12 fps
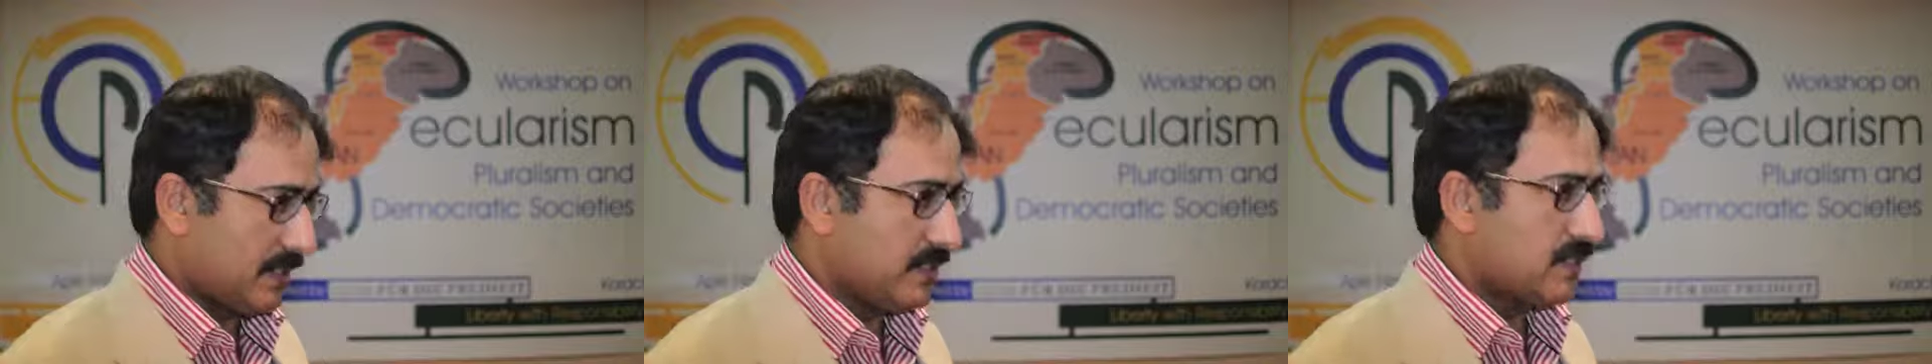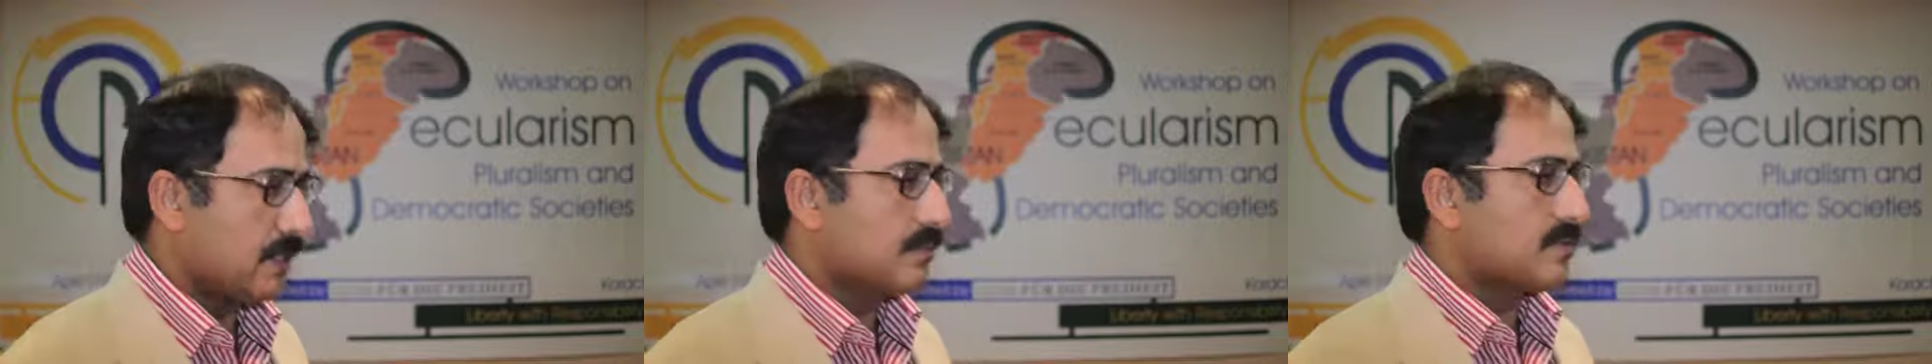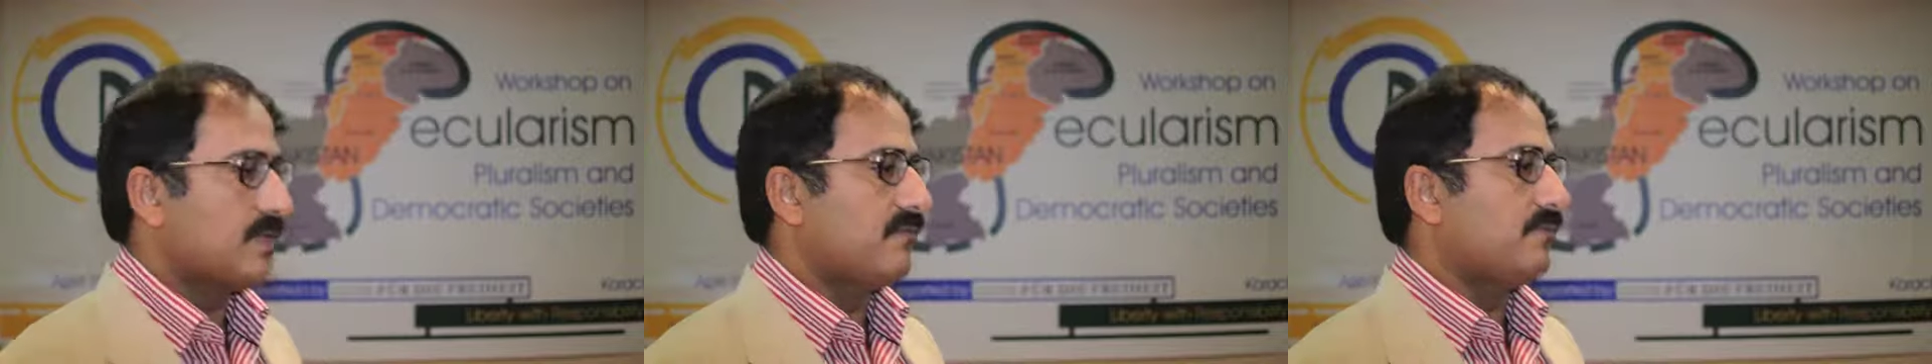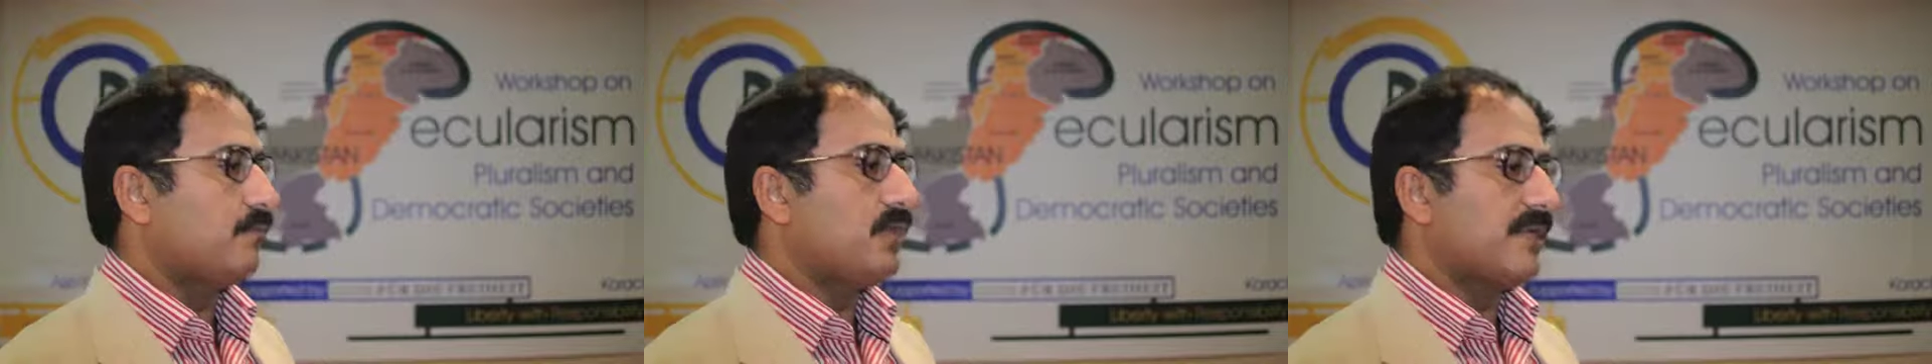in terms
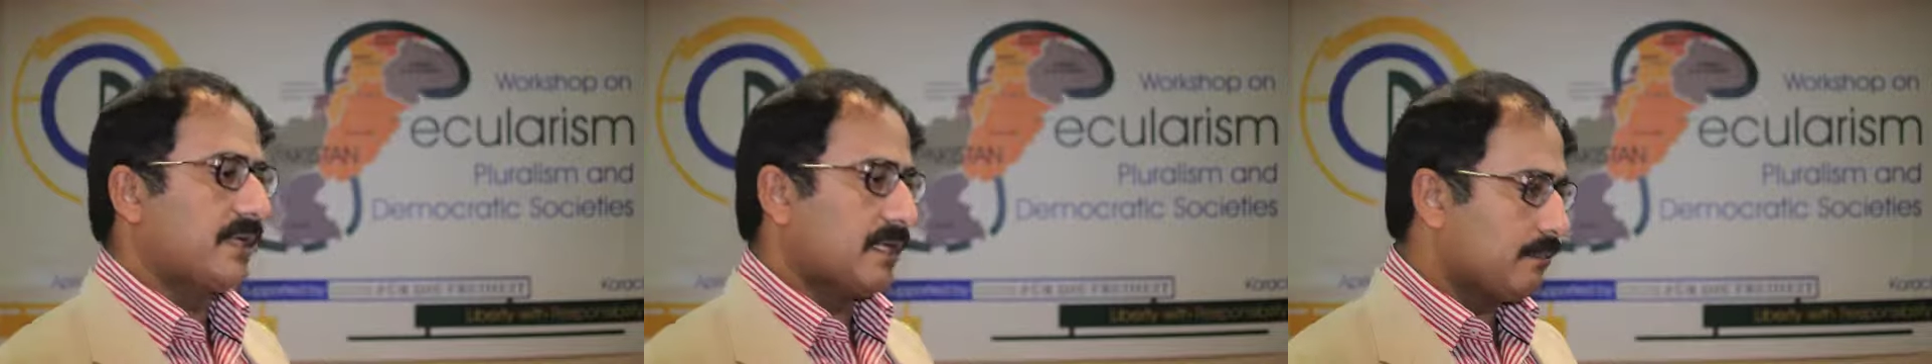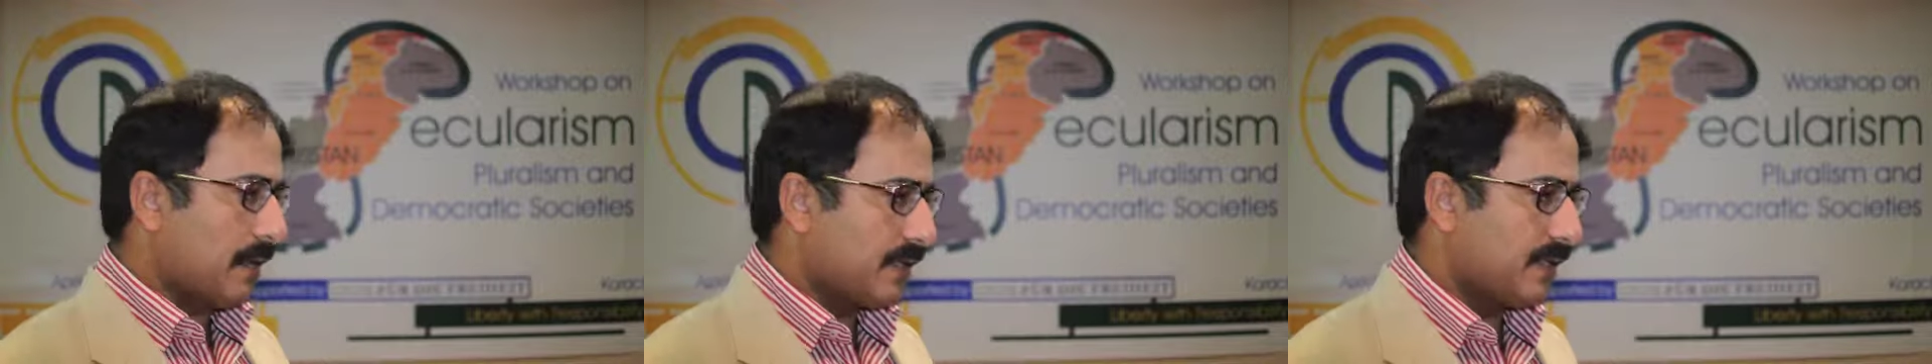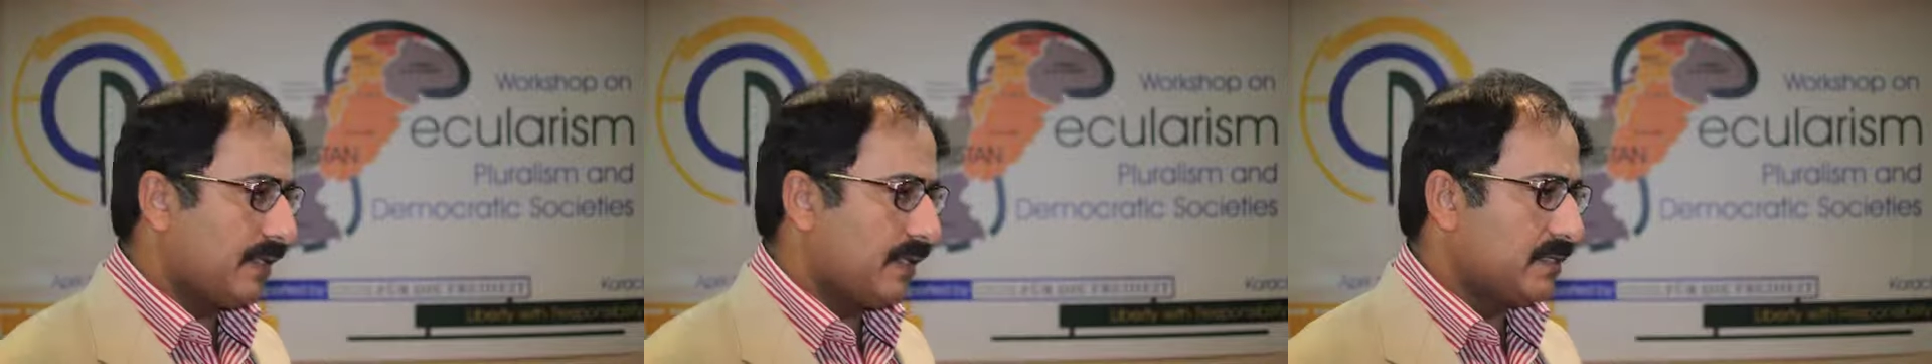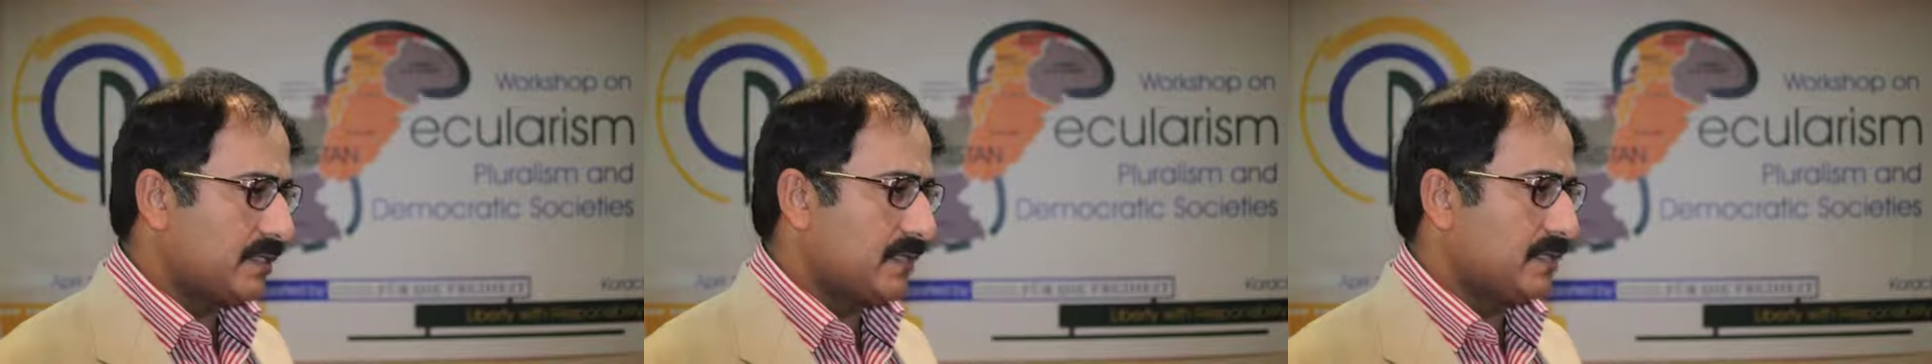of political
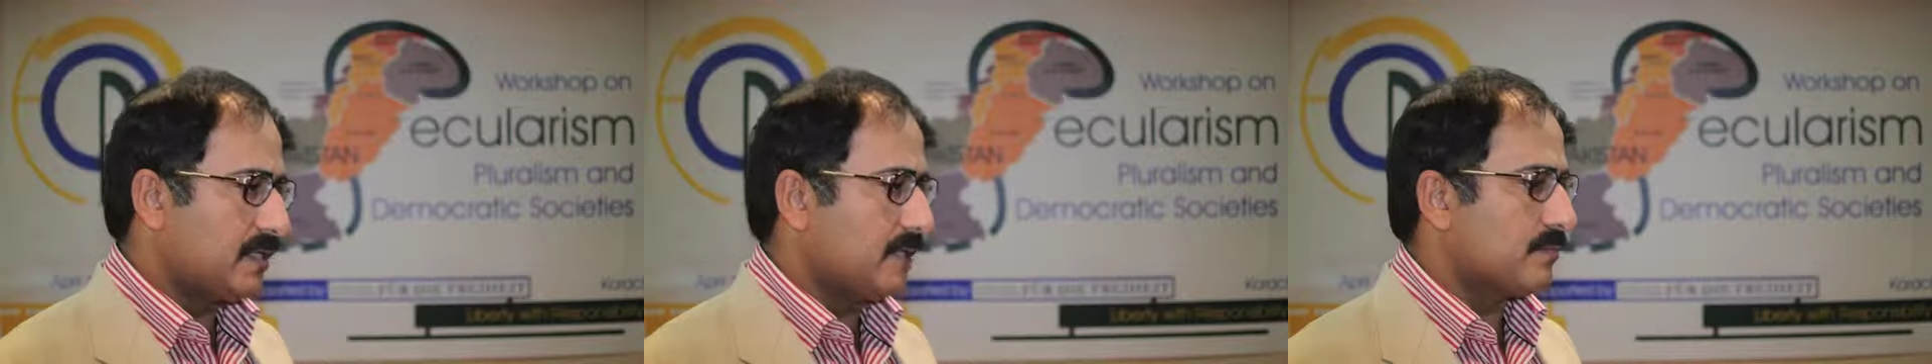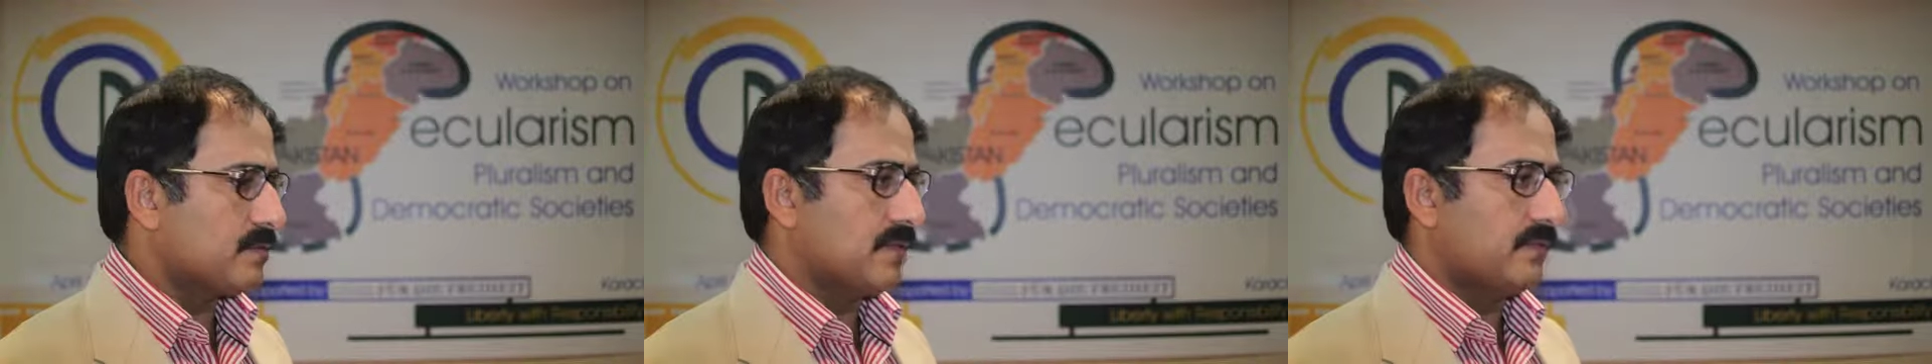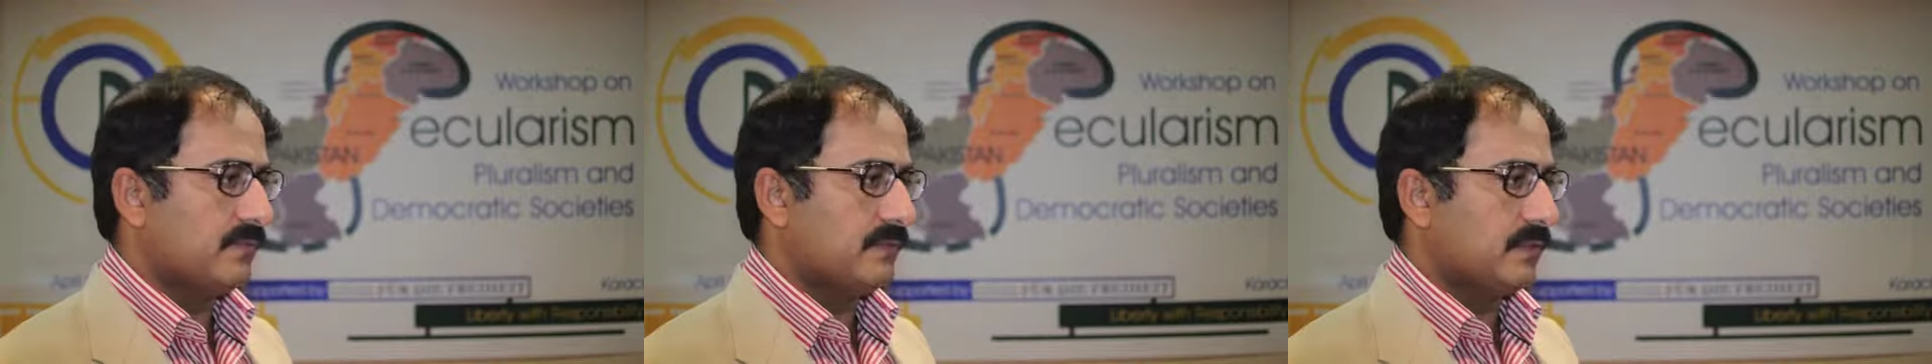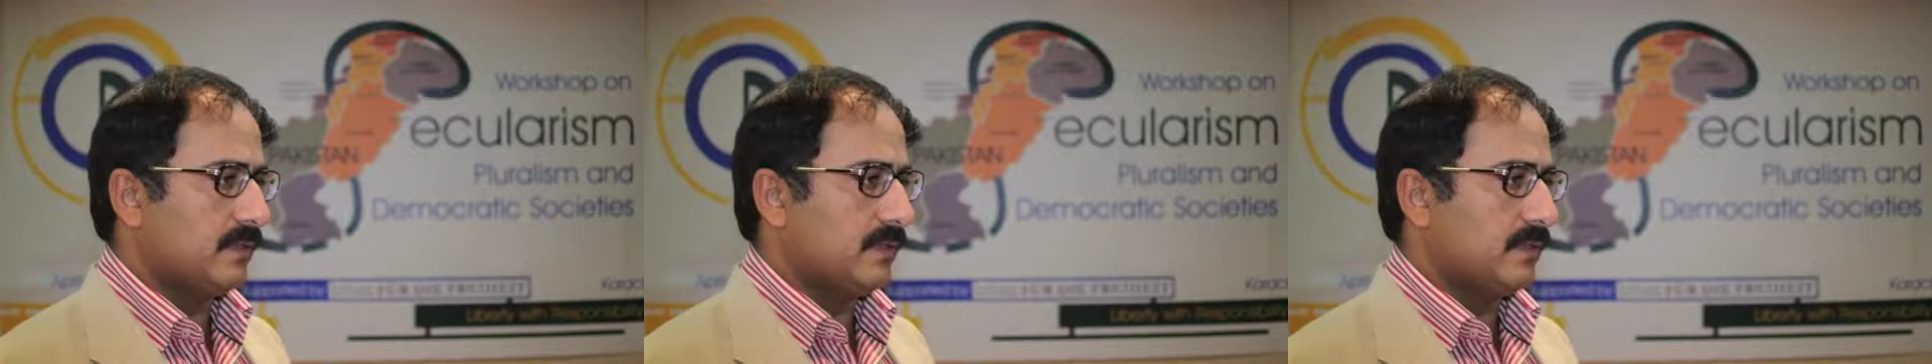parties, in terms of